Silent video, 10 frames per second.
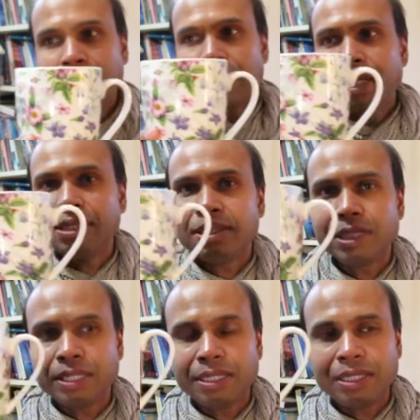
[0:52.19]
And
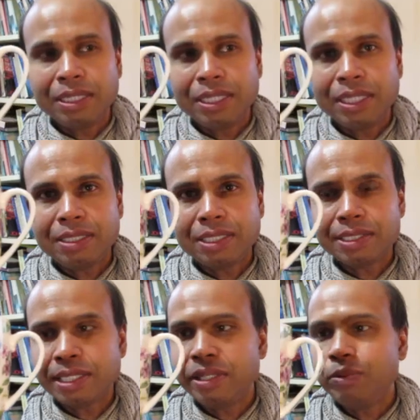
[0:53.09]
it,
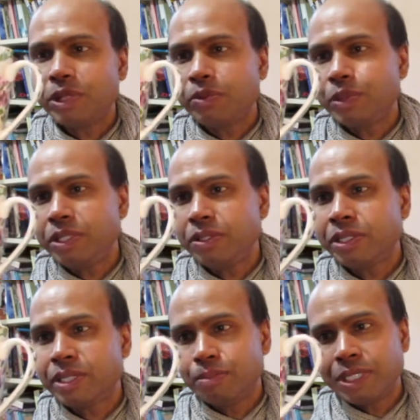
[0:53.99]
does anyone, when you
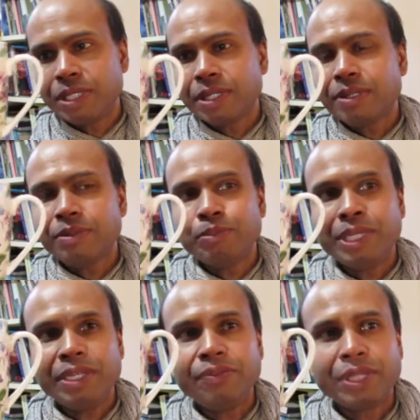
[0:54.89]
look at a mug,
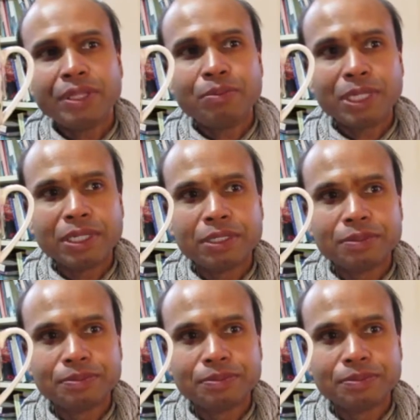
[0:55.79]
believe they're the mug?